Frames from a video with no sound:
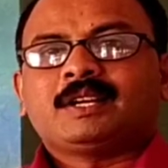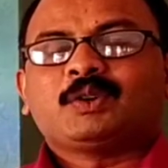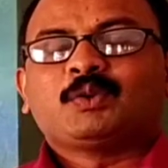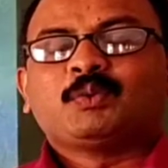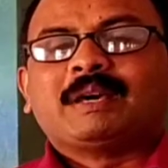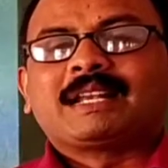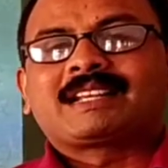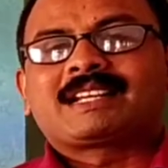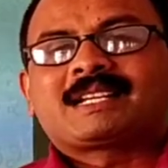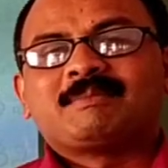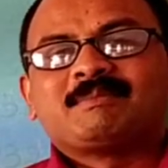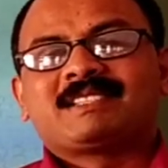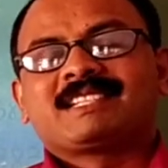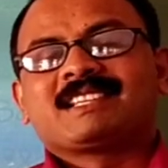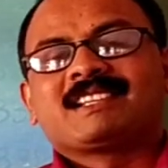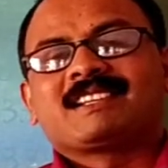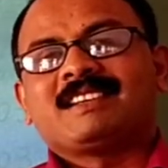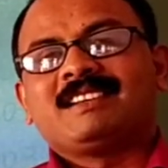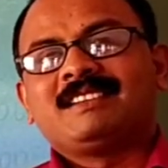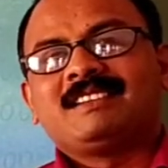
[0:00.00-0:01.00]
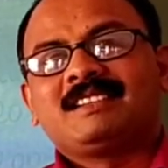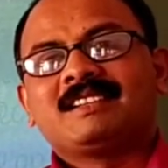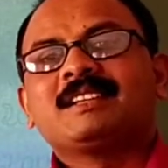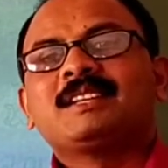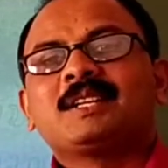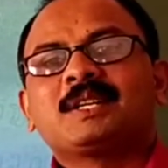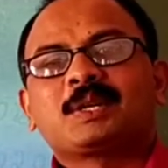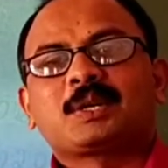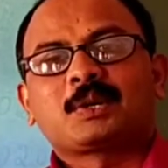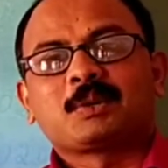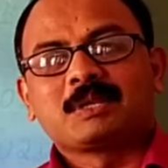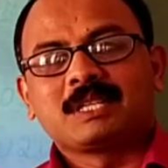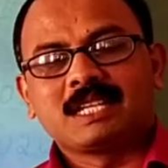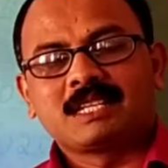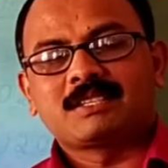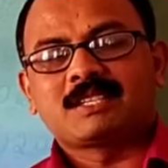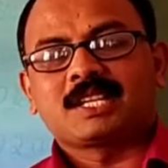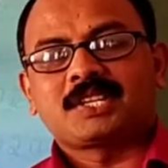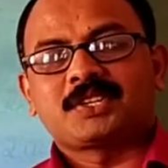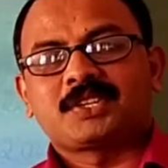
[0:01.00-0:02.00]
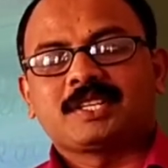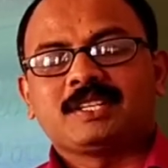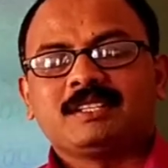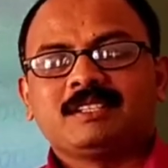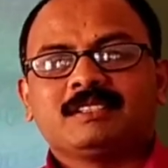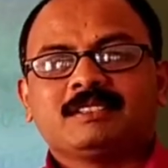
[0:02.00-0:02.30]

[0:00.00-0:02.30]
Welcome children to this session.